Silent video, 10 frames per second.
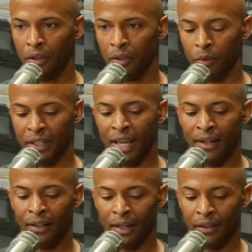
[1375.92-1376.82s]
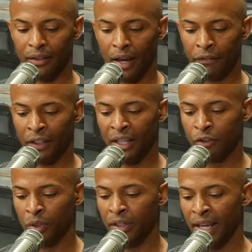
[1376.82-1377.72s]
We can't I feel that's
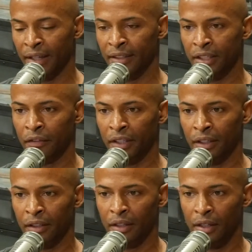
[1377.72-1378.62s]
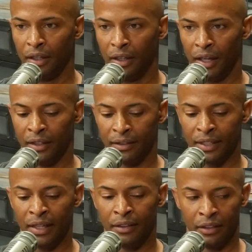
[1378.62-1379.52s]
when negativity and
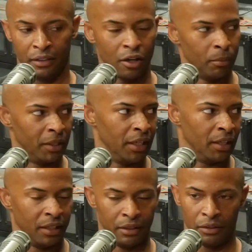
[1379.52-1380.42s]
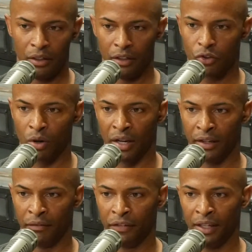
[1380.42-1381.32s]
Satan is coming in and trying to
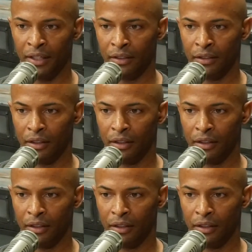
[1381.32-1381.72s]
invade.